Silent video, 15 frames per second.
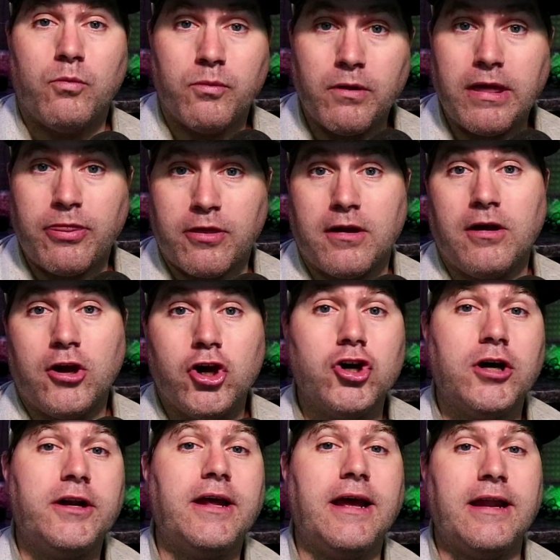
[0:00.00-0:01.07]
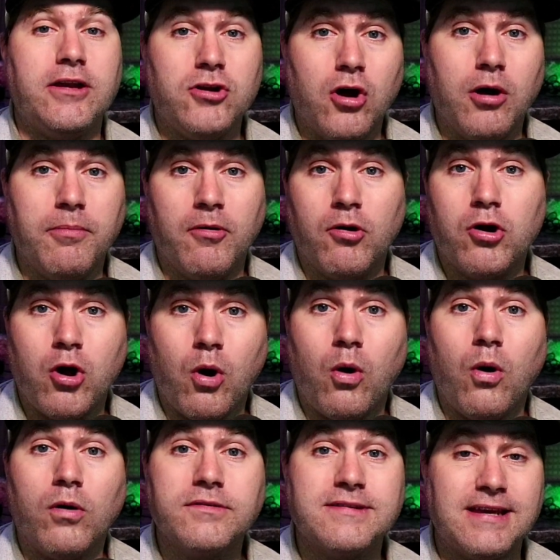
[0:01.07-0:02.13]
with a good and noble
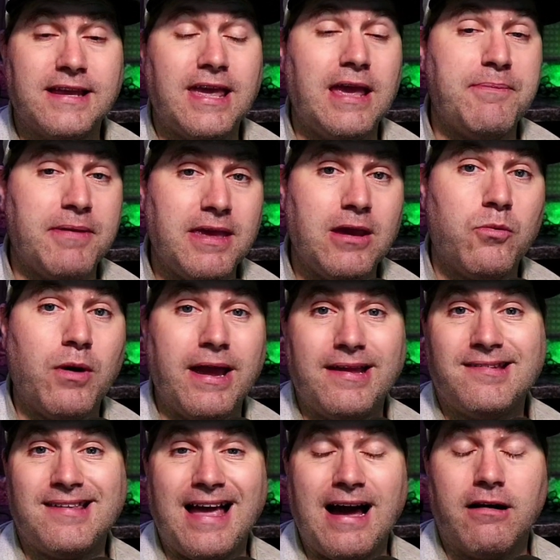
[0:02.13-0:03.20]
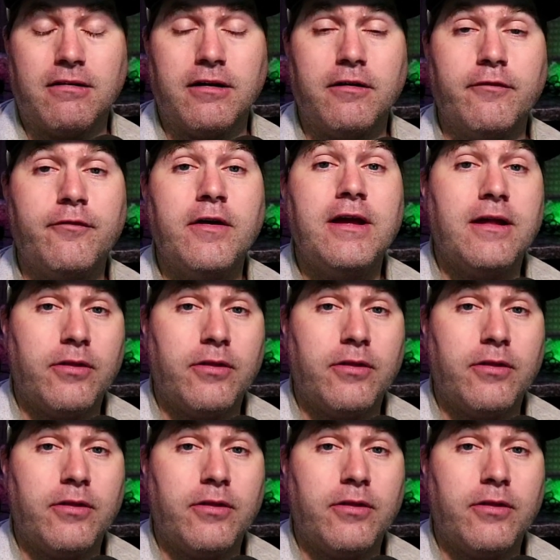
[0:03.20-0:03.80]
goal to keep e waste out of